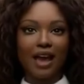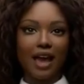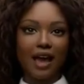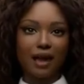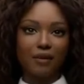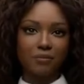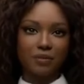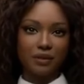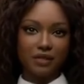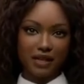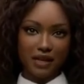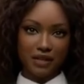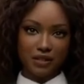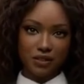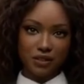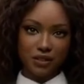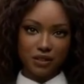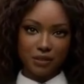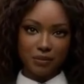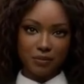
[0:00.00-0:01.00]
and
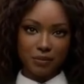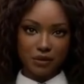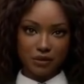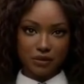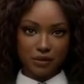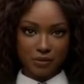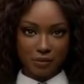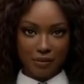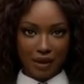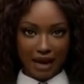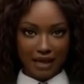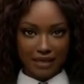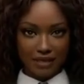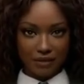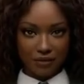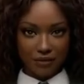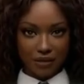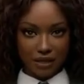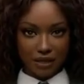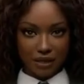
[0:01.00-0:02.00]
potentially build a
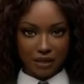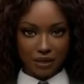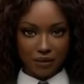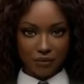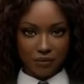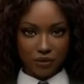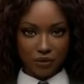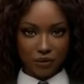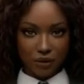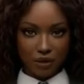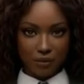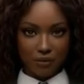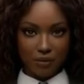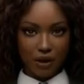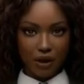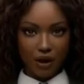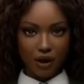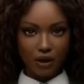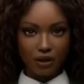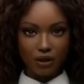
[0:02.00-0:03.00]
passive income stream
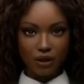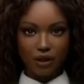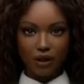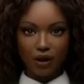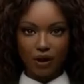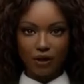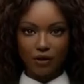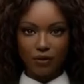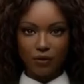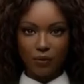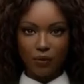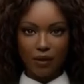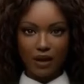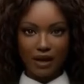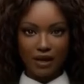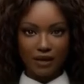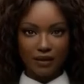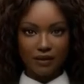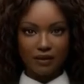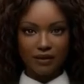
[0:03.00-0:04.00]
along the
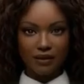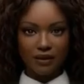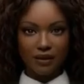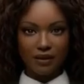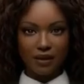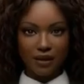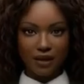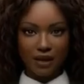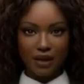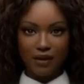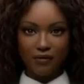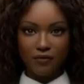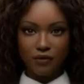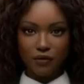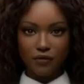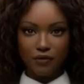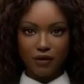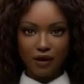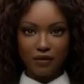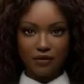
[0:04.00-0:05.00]
way. If
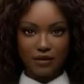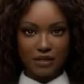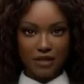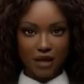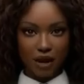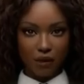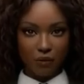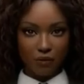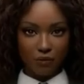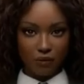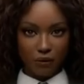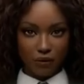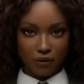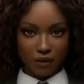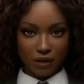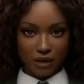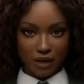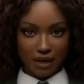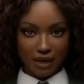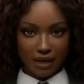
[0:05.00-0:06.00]
you found this
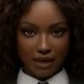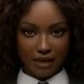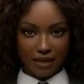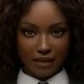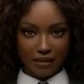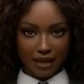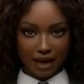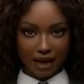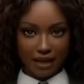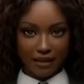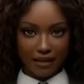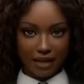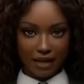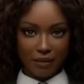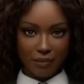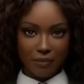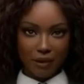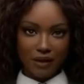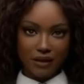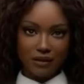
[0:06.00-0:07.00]
helpful, hit that
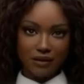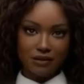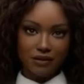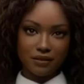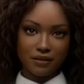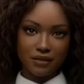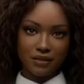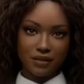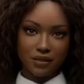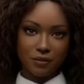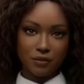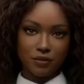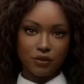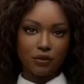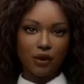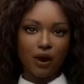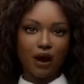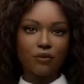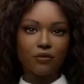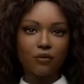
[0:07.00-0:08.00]
like button,
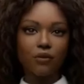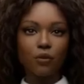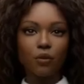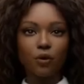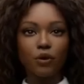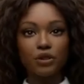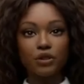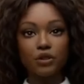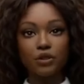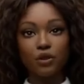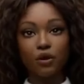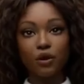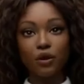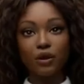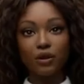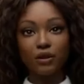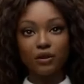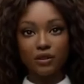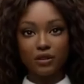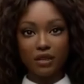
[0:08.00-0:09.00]
subscribe for more
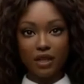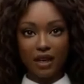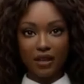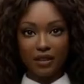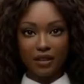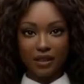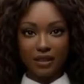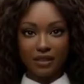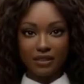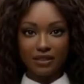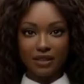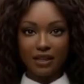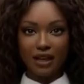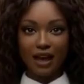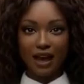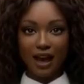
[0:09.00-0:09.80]
tutorials like this,